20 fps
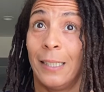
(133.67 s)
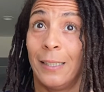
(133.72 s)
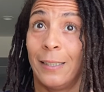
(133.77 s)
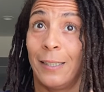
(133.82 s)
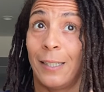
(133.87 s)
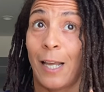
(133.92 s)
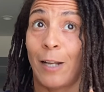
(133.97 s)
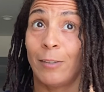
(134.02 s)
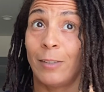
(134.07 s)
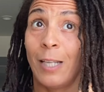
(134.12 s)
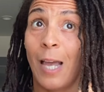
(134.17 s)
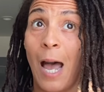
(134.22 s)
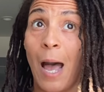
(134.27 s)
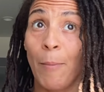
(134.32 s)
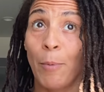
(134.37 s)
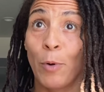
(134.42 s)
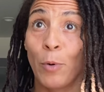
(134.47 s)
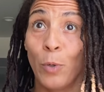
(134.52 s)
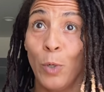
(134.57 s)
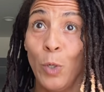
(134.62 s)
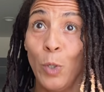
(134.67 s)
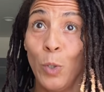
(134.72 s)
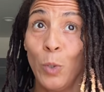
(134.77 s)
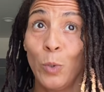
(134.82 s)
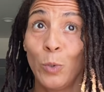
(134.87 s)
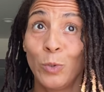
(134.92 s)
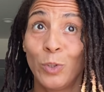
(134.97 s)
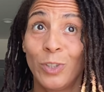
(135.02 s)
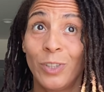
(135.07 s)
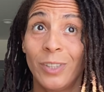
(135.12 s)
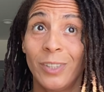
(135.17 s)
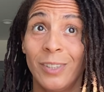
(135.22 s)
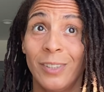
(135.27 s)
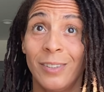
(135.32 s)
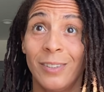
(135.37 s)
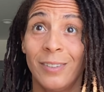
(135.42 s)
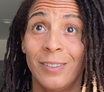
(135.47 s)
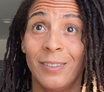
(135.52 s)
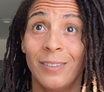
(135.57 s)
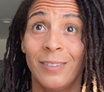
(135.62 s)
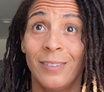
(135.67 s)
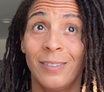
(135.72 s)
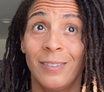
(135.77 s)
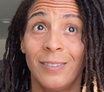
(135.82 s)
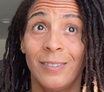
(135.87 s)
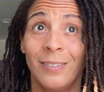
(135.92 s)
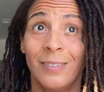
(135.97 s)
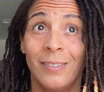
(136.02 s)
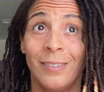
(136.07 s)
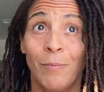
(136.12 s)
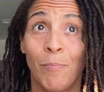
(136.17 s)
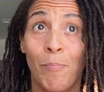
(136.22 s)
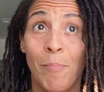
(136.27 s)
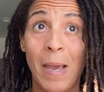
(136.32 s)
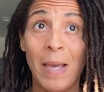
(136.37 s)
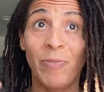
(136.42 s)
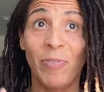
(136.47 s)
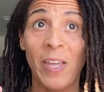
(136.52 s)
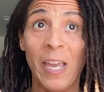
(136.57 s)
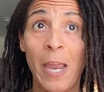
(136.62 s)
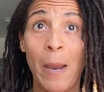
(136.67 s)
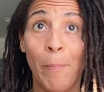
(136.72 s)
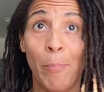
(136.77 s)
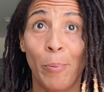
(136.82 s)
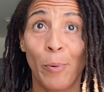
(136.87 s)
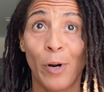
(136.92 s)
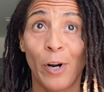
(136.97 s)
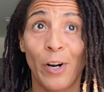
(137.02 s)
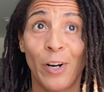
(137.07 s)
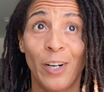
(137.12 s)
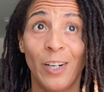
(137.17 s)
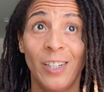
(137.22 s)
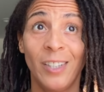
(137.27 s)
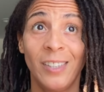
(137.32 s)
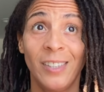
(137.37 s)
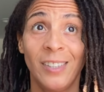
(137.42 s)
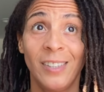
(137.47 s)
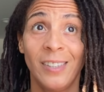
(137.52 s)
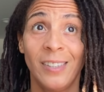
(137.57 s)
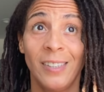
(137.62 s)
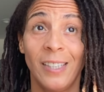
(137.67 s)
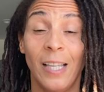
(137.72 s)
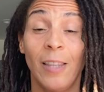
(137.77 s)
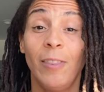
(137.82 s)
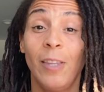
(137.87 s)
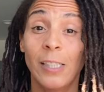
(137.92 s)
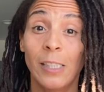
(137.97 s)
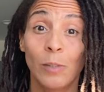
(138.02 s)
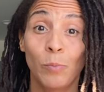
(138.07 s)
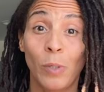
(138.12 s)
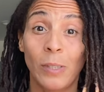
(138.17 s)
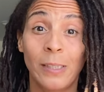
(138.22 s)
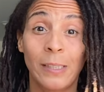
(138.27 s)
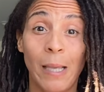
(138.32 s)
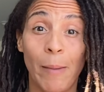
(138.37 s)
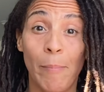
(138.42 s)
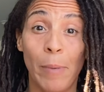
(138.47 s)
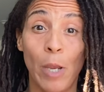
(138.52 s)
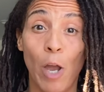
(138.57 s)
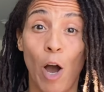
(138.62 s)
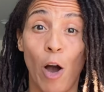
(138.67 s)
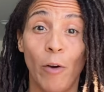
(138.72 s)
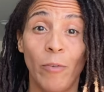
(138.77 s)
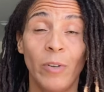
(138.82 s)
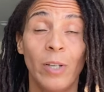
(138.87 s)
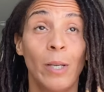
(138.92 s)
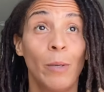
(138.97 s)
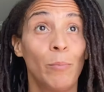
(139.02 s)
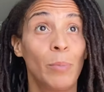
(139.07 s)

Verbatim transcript: Now, Tom Cruise met the emperor, and this is what set me off.